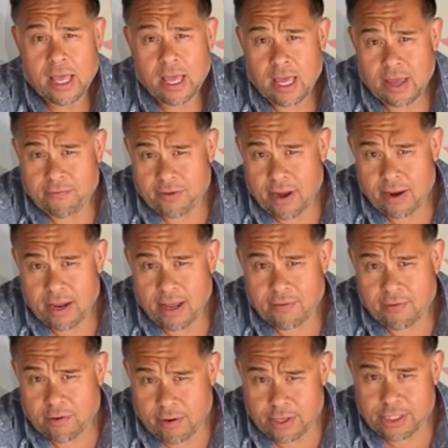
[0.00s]
If you don't have
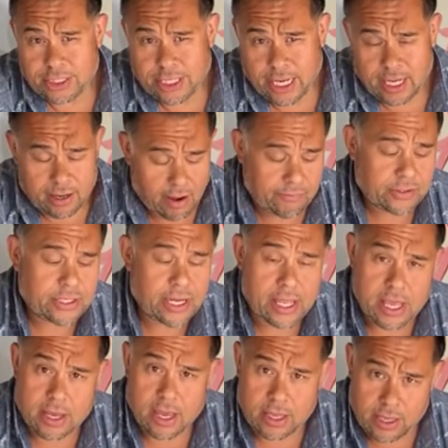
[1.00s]
crunchy, obviously
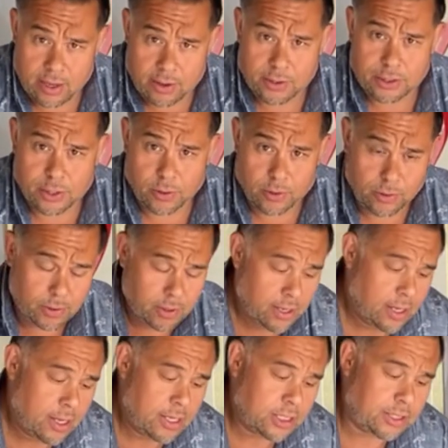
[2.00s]
you can use your
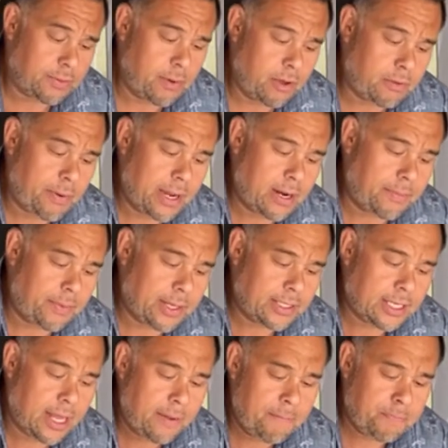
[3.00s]
smooth peanut
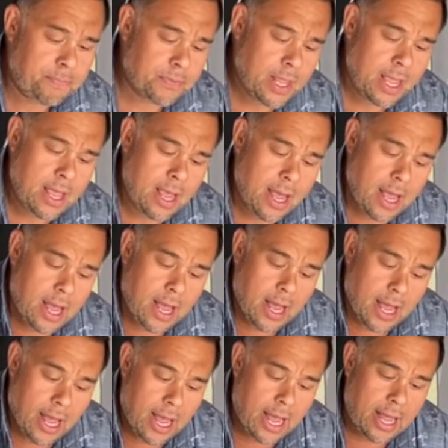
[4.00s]
butter.
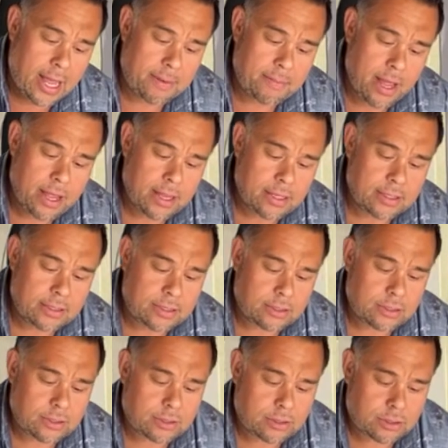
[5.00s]

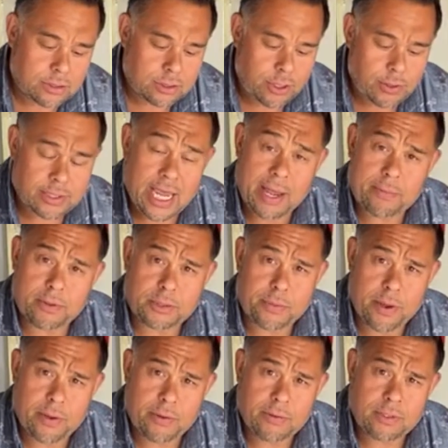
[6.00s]
2
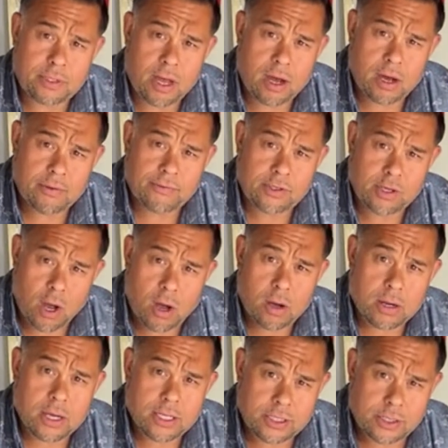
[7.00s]
tablespoons of dark
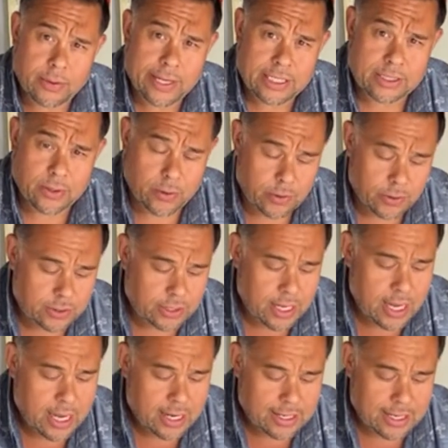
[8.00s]
soy sauce.
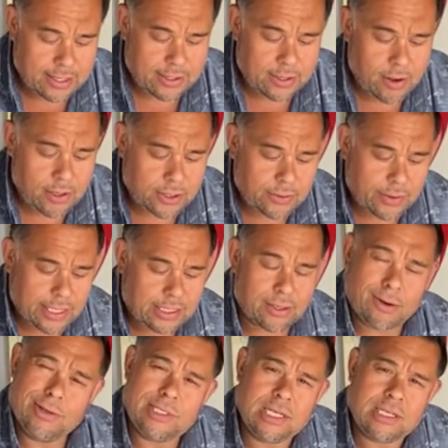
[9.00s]
Now the dark soy
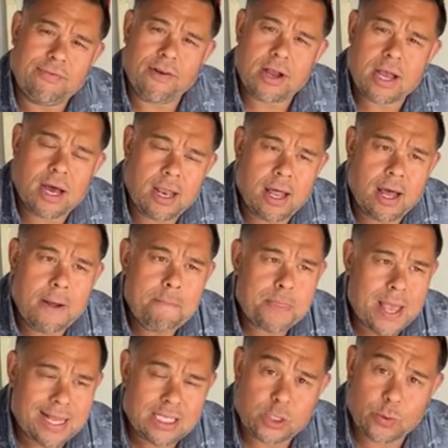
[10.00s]
sauce is for color
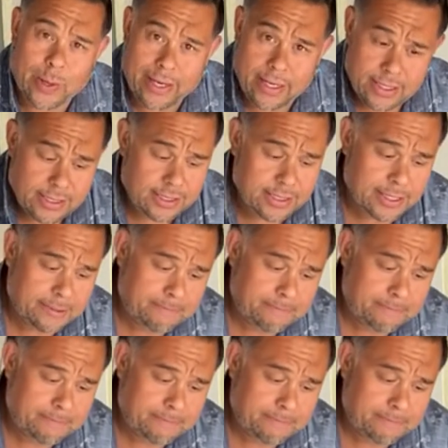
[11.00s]
and sweetness.